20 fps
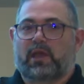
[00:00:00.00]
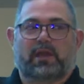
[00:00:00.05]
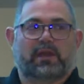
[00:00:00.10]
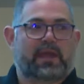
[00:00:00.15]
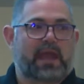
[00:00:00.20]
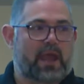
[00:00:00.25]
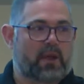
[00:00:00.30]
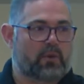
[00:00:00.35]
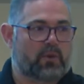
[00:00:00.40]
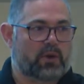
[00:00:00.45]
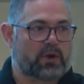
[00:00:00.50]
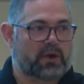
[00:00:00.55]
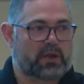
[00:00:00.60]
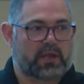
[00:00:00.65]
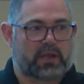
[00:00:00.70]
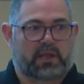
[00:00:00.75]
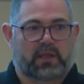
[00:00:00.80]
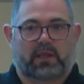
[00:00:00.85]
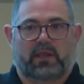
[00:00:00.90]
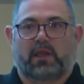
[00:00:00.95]

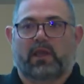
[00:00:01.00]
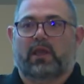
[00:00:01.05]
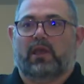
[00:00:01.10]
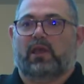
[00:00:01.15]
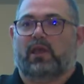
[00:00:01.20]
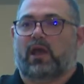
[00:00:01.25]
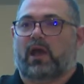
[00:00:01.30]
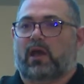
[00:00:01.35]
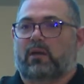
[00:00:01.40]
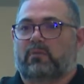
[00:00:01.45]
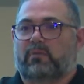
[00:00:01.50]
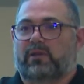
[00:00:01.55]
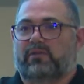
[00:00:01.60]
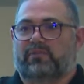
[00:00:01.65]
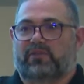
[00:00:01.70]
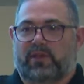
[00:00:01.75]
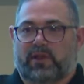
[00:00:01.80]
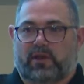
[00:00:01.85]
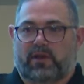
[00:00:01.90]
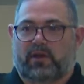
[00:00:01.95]
networking.
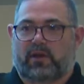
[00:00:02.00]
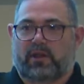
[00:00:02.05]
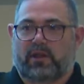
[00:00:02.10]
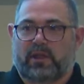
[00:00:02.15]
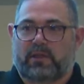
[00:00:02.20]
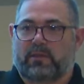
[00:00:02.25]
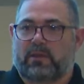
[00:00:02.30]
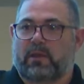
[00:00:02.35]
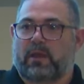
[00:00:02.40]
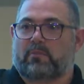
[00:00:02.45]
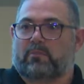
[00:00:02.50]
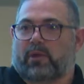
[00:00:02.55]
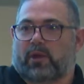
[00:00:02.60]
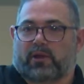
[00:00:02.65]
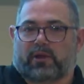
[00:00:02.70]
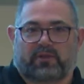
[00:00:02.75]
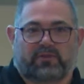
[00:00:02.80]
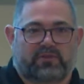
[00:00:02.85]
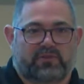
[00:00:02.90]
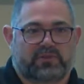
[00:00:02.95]
If they're
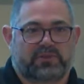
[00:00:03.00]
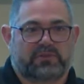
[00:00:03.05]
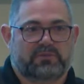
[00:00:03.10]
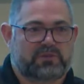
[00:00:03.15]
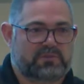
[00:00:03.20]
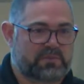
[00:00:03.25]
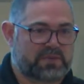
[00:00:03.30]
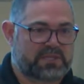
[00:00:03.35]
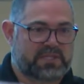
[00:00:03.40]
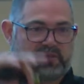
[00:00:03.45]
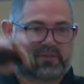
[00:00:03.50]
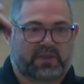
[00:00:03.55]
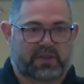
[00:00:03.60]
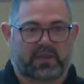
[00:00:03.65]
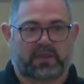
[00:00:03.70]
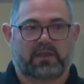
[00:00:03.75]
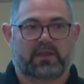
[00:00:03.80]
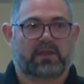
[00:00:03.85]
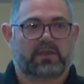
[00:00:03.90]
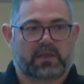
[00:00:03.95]
part of a
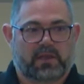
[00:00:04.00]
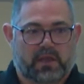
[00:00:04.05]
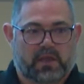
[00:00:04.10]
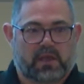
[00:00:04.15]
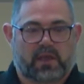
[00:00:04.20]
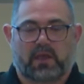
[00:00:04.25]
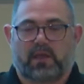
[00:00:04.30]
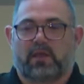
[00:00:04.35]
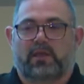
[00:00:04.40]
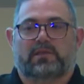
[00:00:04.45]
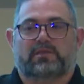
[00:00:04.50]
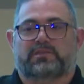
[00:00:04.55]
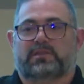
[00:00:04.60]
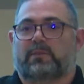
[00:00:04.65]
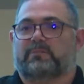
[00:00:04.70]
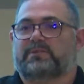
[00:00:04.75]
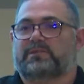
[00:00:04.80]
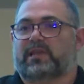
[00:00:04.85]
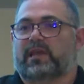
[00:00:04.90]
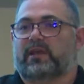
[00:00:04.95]
specific
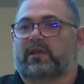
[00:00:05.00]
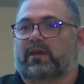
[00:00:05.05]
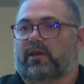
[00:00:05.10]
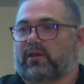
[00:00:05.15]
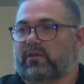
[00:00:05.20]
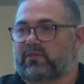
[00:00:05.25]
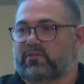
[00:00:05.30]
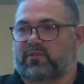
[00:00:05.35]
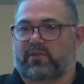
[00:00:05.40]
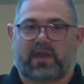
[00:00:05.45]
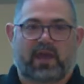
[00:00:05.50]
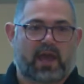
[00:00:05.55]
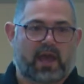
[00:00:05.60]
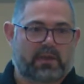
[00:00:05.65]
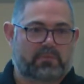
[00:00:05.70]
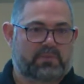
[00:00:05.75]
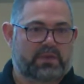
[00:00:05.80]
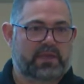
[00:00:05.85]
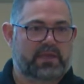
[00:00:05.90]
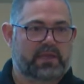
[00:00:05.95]
subset of
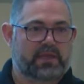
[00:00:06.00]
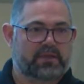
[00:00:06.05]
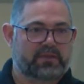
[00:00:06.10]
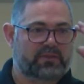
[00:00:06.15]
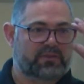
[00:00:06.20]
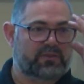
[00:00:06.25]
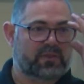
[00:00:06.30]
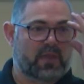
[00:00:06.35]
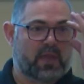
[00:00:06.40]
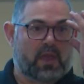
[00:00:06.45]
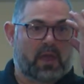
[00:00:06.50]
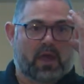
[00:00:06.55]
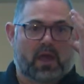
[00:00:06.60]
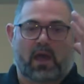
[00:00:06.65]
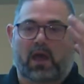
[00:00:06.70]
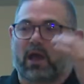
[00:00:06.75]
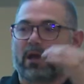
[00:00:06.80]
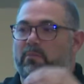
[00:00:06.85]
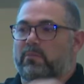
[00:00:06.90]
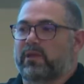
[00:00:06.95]
IPs,
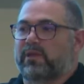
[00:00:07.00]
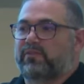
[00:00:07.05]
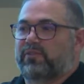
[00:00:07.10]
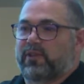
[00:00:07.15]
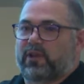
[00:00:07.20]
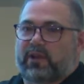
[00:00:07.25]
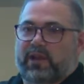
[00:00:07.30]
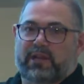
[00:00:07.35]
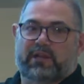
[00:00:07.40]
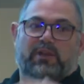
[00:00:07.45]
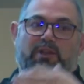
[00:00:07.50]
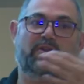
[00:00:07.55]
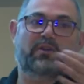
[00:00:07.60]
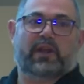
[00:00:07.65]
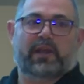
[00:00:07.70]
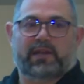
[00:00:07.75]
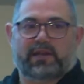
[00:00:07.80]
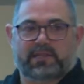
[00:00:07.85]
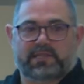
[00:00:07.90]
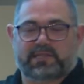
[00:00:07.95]
if they're in the
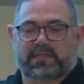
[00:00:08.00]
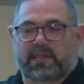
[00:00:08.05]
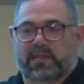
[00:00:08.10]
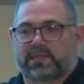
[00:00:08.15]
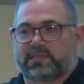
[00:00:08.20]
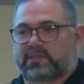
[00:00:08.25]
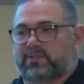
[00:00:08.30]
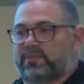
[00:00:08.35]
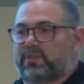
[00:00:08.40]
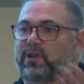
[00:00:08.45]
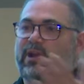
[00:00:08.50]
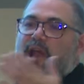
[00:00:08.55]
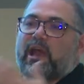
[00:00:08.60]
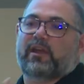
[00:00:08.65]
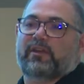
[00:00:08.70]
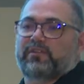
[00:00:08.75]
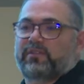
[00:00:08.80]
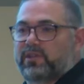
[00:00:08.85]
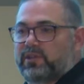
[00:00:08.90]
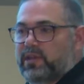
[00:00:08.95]
United States, if they're
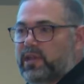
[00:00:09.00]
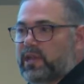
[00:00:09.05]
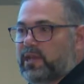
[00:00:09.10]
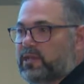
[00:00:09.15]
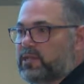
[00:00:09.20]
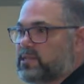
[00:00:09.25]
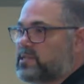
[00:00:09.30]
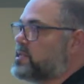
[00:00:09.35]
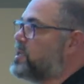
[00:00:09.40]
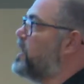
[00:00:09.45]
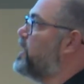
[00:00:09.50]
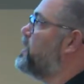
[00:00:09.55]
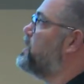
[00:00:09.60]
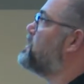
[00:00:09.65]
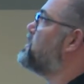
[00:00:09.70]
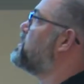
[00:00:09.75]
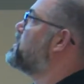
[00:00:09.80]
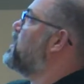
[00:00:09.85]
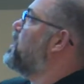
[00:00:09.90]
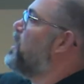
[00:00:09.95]
out of the United
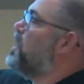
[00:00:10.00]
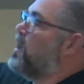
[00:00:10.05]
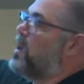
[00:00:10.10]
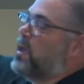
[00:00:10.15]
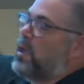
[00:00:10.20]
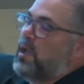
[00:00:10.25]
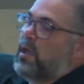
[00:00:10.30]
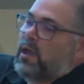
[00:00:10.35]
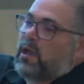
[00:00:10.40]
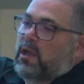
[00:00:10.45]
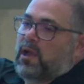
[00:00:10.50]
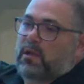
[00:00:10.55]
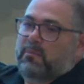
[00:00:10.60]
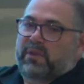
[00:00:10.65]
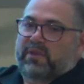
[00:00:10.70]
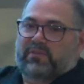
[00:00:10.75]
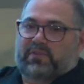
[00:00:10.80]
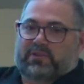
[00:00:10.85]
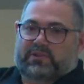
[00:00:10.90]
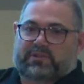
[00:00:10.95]
States,
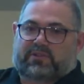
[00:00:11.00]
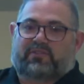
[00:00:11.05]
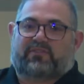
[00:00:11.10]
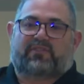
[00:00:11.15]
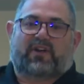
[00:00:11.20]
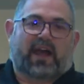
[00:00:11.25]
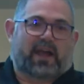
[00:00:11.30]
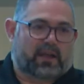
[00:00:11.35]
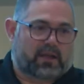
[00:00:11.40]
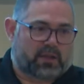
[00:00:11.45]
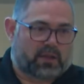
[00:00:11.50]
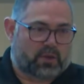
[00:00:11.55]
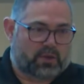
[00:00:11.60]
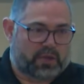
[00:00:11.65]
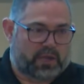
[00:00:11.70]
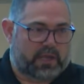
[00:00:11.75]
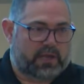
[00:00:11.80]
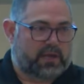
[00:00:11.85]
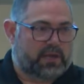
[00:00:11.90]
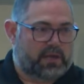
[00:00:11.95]
if there's a file
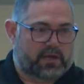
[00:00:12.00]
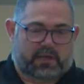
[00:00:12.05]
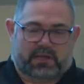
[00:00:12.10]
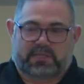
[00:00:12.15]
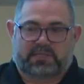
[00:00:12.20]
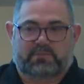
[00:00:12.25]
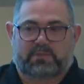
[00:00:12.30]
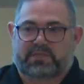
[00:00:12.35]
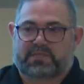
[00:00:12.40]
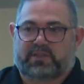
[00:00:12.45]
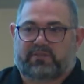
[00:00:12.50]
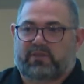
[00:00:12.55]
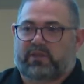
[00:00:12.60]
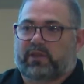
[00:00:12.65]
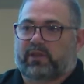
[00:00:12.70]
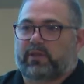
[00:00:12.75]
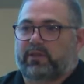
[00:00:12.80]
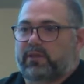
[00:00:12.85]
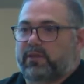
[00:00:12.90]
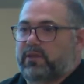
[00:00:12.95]
located in a specific